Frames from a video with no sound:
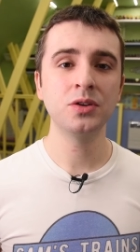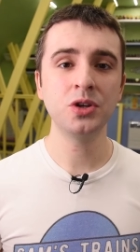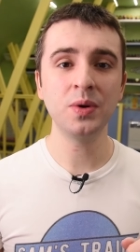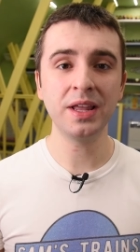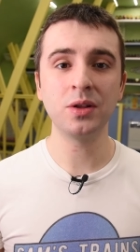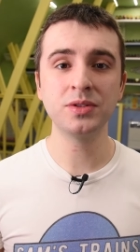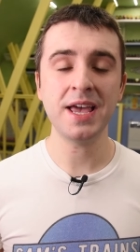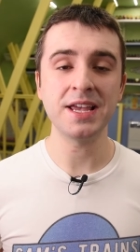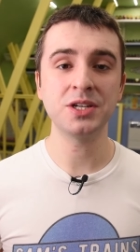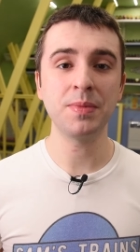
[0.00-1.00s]
Do a little
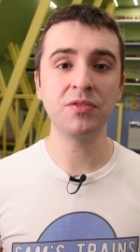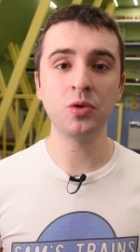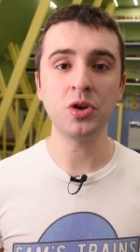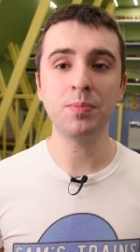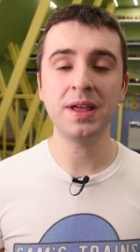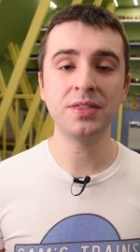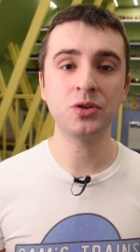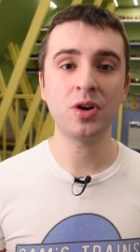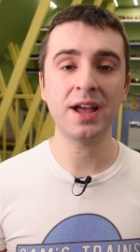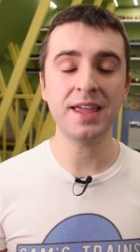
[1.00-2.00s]
test before you pin the
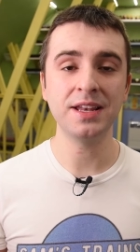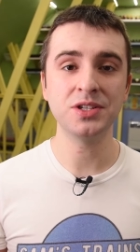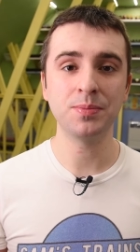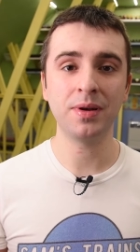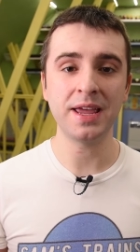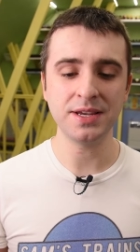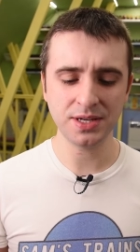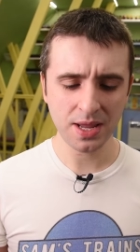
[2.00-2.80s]
track into place.